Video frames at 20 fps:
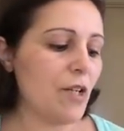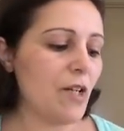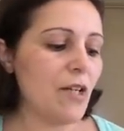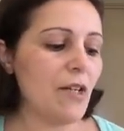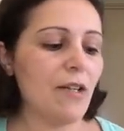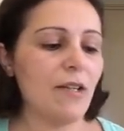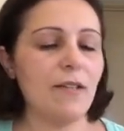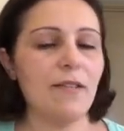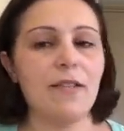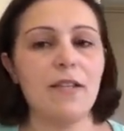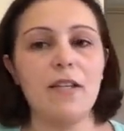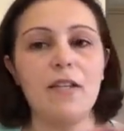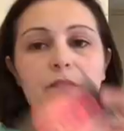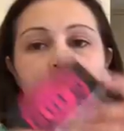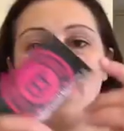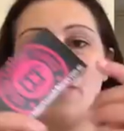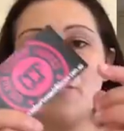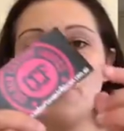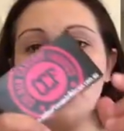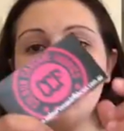Colour Cascade
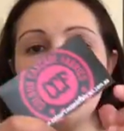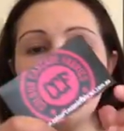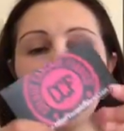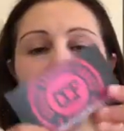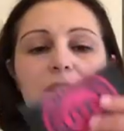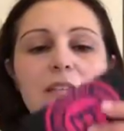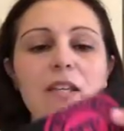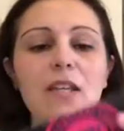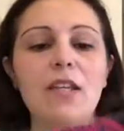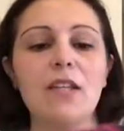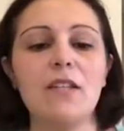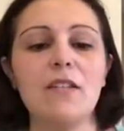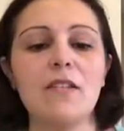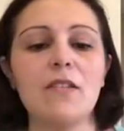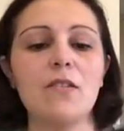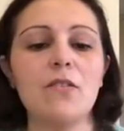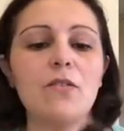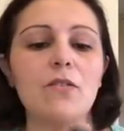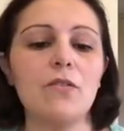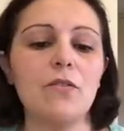Fabrics, and
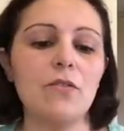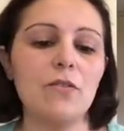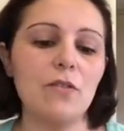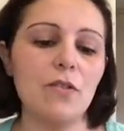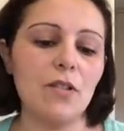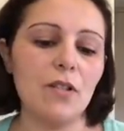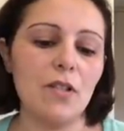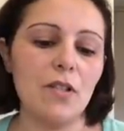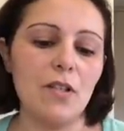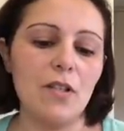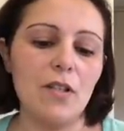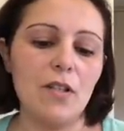it's called